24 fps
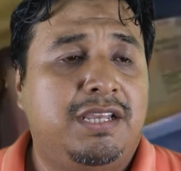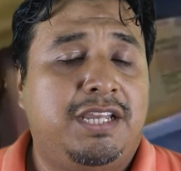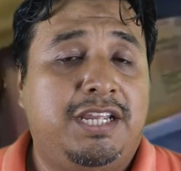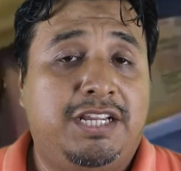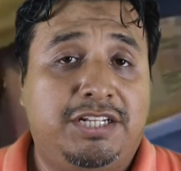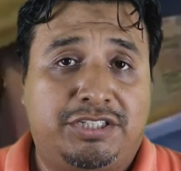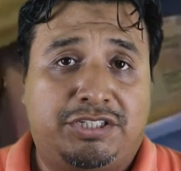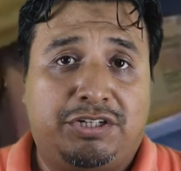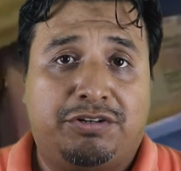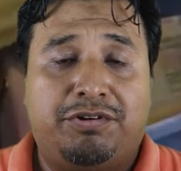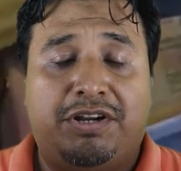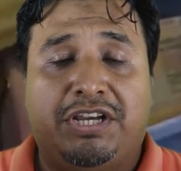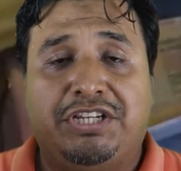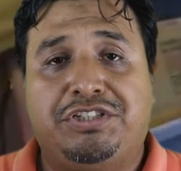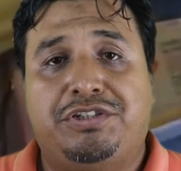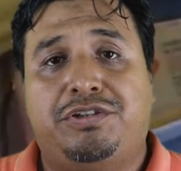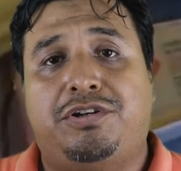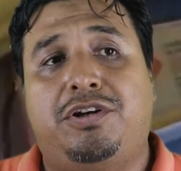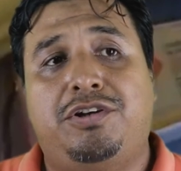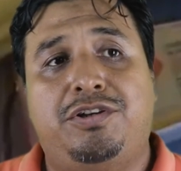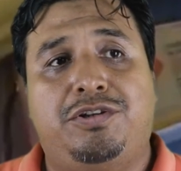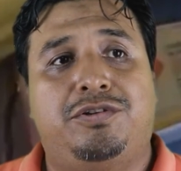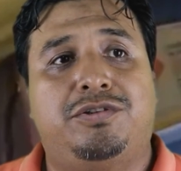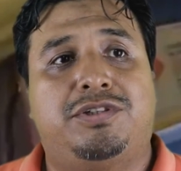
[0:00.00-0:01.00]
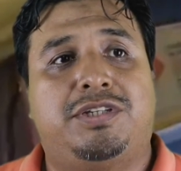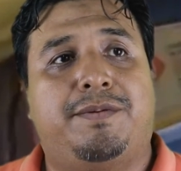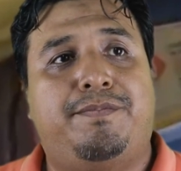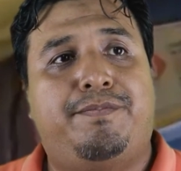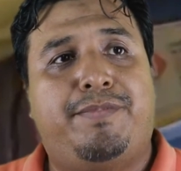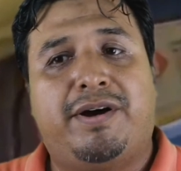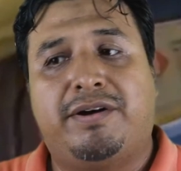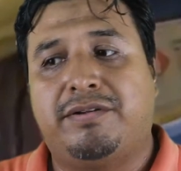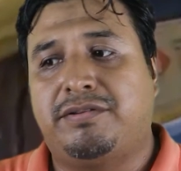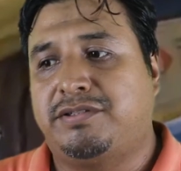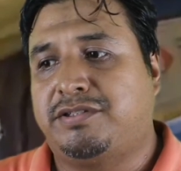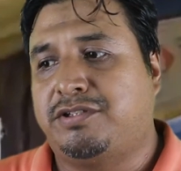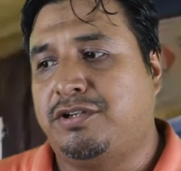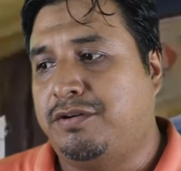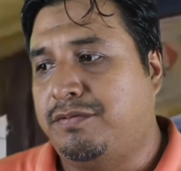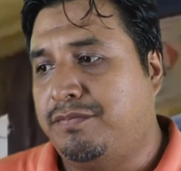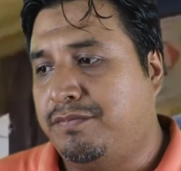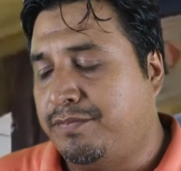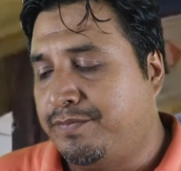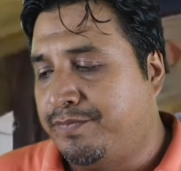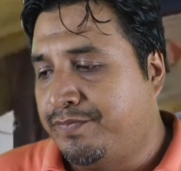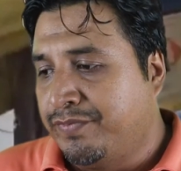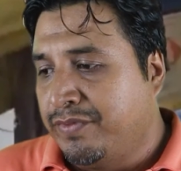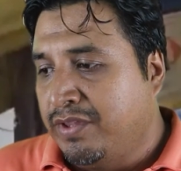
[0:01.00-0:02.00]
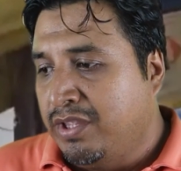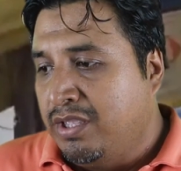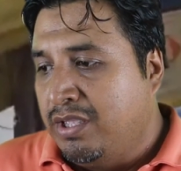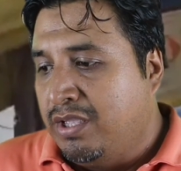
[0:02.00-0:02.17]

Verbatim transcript: international news about some